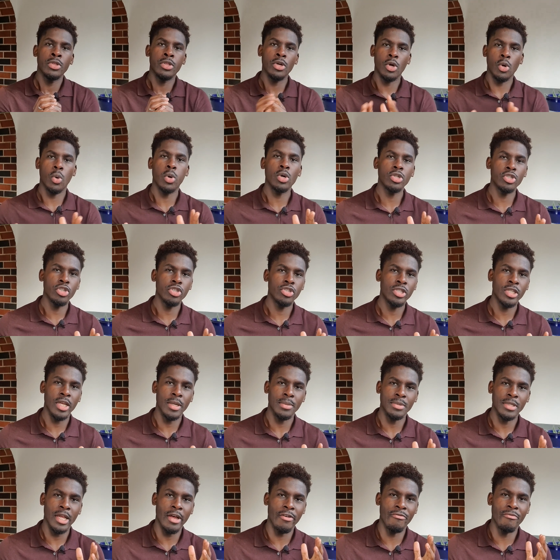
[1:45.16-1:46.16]
The
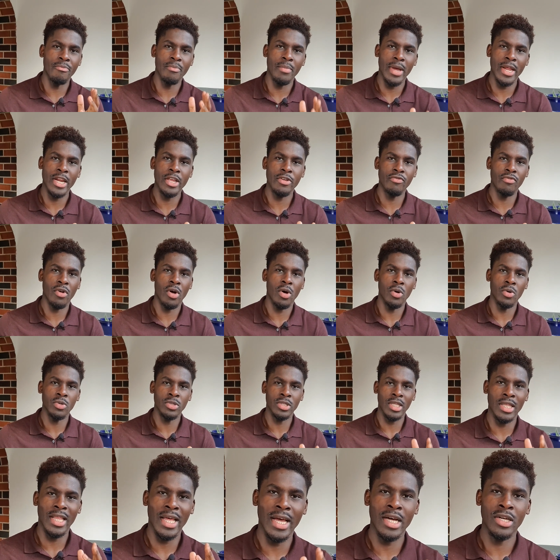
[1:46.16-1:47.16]
quadriceps have many
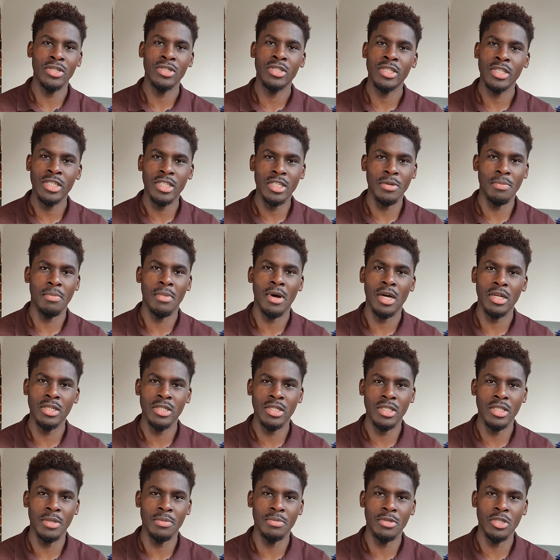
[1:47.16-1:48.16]
roles and the L-sit
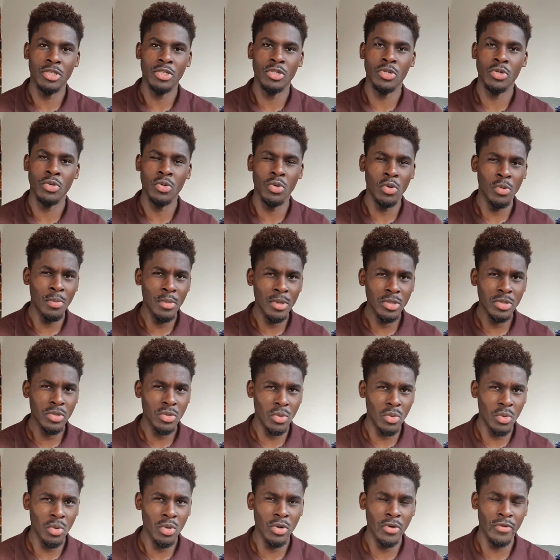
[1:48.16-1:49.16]
demands them to do almost
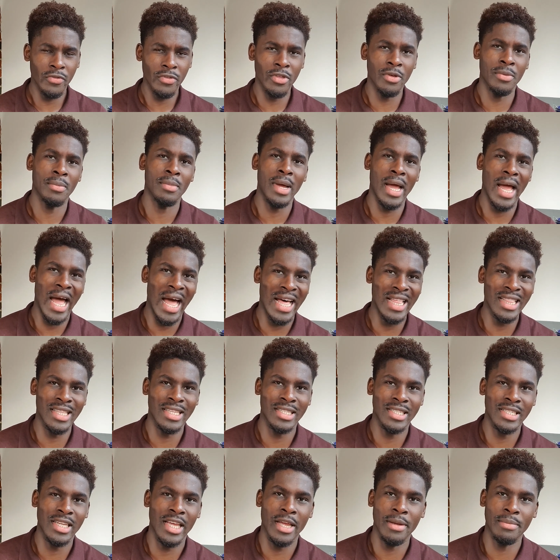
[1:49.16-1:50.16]
all of them at
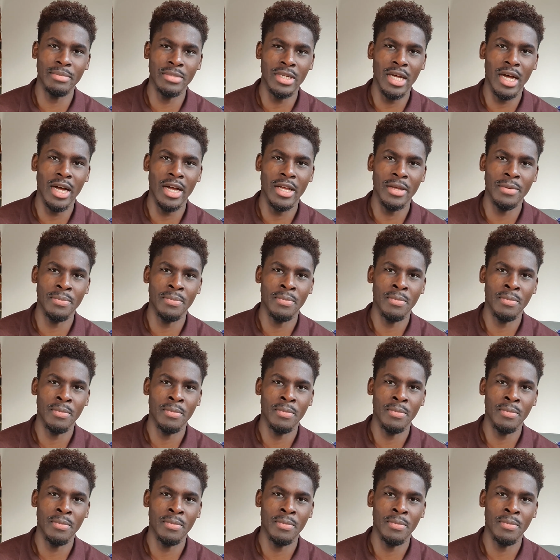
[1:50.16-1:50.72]
the same time.